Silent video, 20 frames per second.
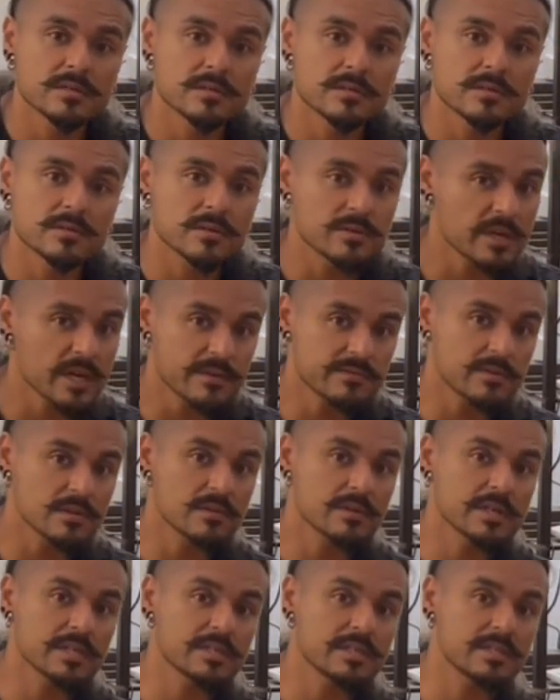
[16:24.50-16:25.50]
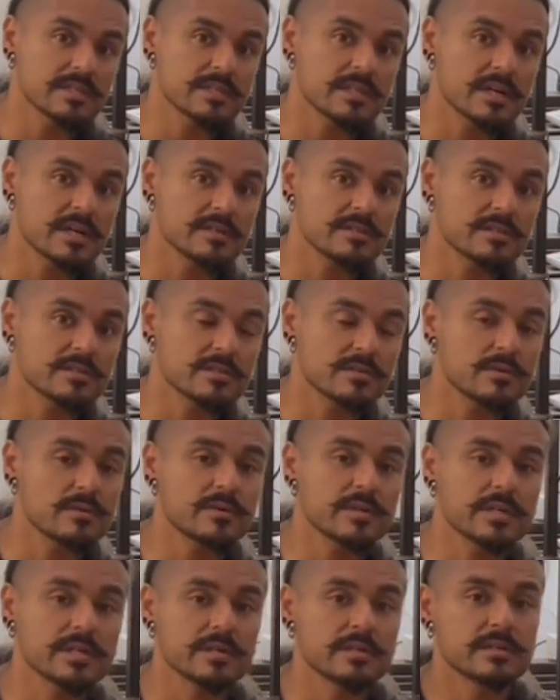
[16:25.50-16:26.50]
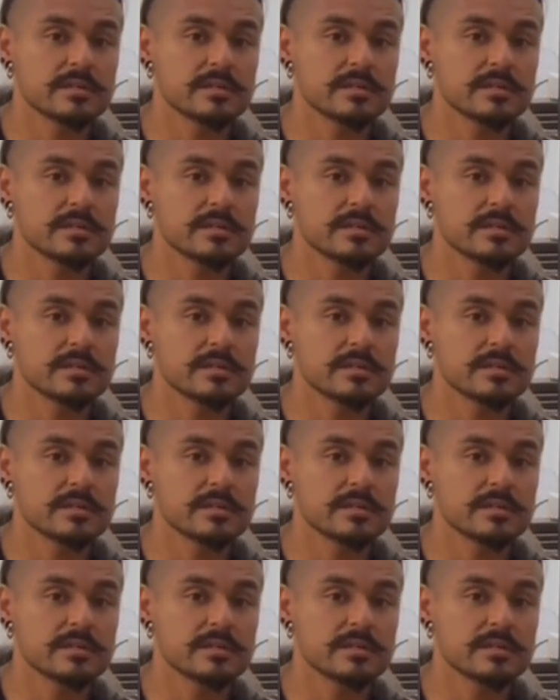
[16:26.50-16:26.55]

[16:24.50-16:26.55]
So you have to look at the entire story